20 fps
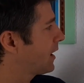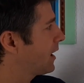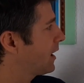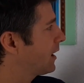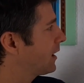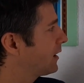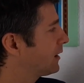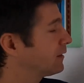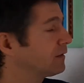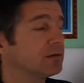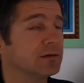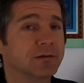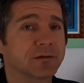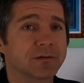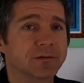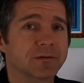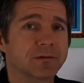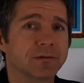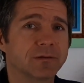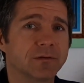
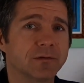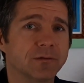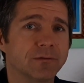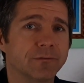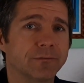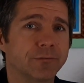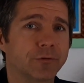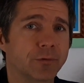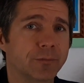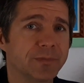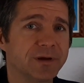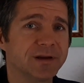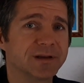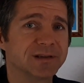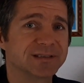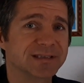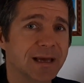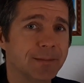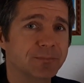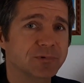And for me, the
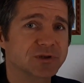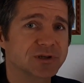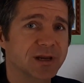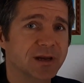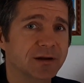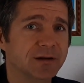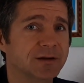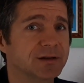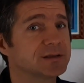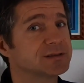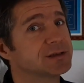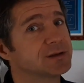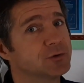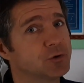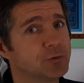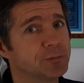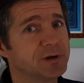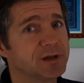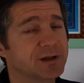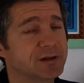subject is a
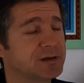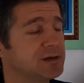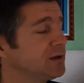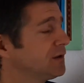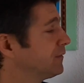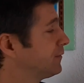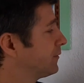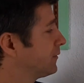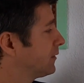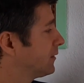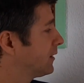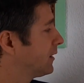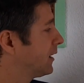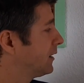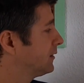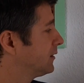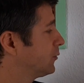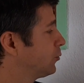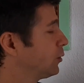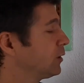nominative
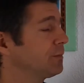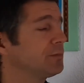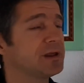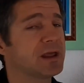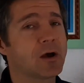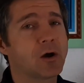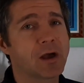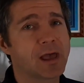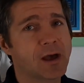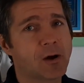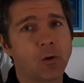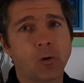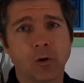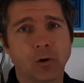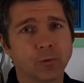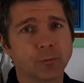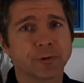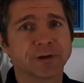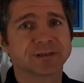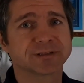and it will be
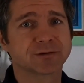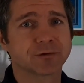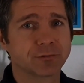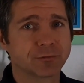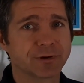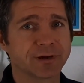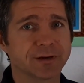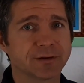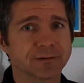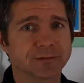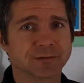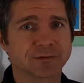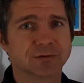always green.